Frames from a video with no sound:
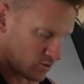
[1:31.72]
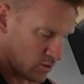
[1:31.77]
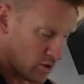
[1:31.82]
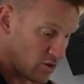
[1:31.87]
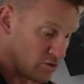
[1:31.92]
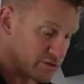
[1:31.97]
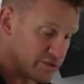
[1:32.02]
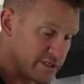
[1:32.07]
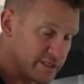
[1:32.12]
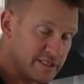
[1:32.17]
as
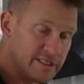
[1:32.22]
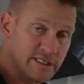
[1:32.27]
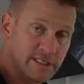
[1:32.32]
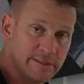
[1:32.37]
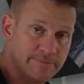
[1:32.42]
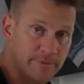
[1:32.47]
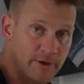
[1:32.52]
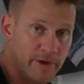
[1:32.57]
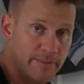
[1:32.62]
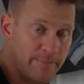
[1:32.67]
well. So this
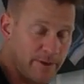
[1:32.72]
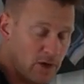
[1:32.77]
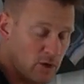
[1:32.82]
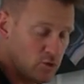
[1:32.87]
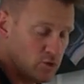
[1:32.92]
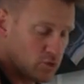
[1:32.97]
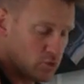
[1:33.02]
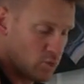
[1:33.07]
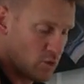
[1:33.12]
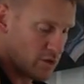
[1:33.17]
is my
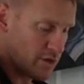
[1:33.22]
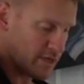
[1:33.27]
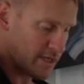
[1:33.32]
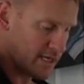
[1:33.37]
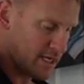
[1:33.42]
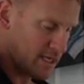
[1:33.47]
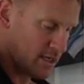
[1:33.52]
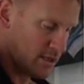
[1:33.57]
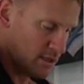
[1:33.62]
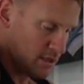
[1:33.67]

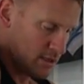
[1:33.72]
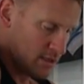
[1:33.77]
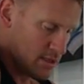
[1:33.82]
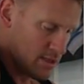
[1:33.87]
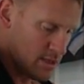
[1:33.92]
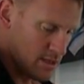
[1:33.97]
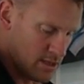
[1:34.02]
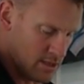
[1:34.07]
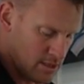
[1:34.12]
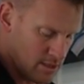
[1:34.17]
post-workout,
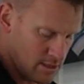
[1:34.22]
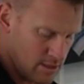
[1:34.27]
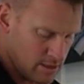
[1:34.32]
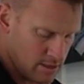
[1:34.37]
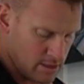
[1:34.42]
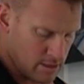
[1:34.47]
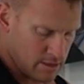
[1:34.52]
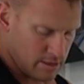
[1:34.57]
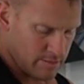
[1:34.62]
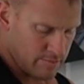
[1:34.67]

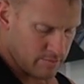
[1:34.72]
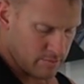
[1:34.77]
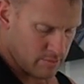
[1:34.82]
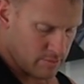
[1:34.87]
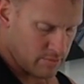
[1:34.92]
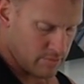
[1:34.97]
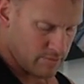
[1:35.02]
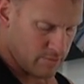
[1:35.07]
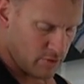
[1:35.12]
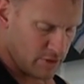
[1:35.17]

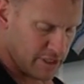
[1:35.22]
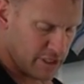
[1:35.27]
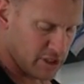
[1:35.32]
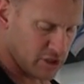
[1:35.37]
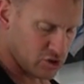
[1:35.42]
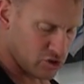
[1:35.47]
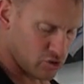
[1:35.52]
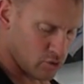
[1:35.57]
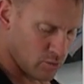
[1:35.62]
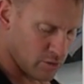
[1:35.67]
my
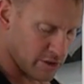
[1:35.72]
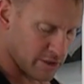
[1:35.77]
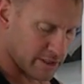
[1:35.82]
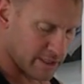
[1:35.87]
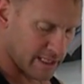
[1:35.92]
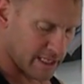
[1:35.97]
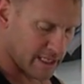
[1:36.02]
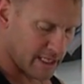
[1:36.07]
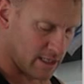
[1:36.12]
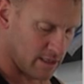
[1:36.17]

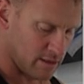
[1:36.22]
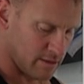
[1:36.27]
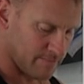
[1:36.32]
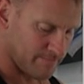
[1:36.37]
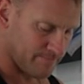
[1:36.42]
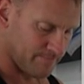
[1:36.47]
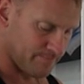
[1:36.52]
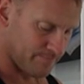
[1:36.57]
intra-workout.